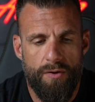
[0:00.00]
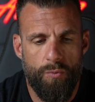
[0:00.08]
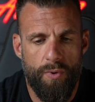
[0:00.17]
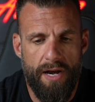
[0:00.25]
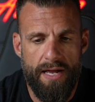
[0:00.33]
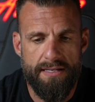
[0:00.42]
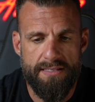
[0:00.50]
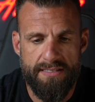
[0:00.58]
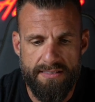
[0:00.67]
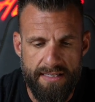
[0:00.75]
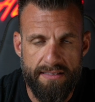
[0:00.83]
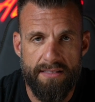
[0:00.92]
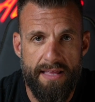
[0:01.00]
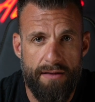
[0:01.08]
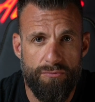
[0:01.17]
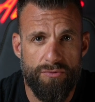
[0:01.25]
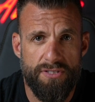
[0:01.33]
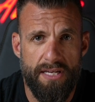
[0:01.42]
when I stick to that
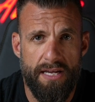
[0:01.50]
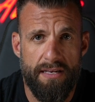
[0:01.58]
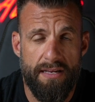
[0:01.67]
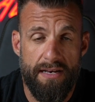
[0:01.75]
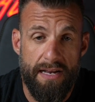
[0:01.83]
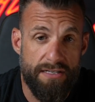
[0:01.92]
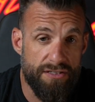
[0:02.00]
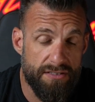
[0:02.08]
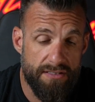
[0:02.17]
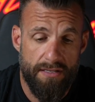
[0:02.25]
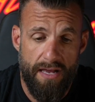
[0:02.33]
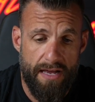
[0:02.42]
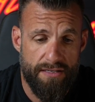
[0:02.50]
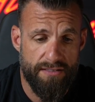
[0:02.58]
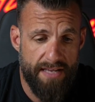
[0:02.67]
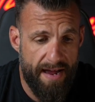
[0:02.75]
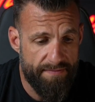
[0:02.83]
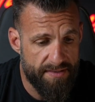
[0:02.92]
routine and I just I just
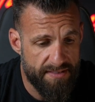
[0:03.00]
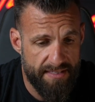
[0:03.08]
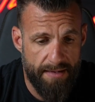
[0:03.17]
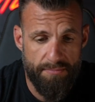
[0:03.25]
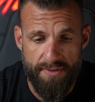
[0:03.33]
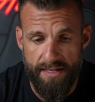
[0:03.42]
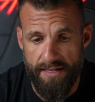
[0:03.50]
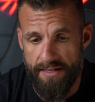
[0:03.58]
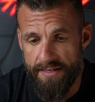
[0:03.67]
have the same thing.